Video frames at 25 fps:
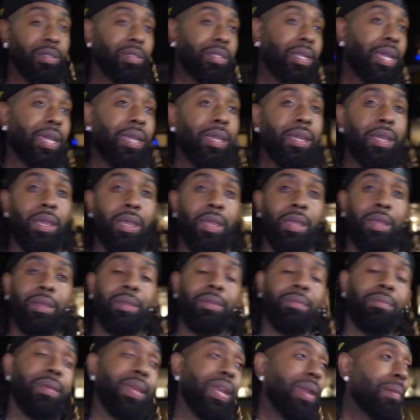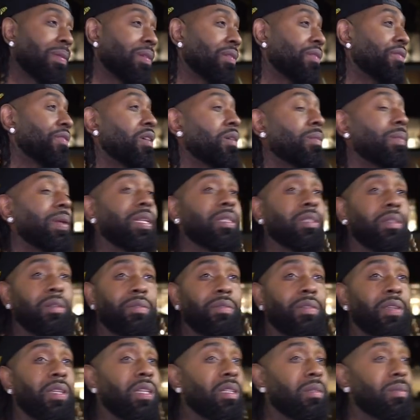It's like, man, I'm in full major
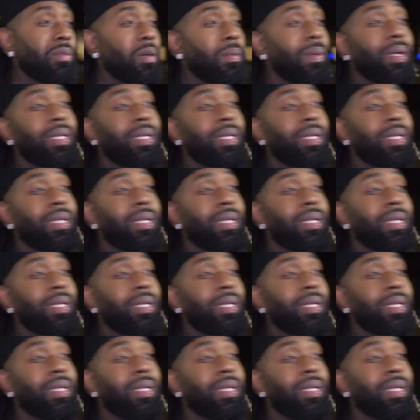film, bro.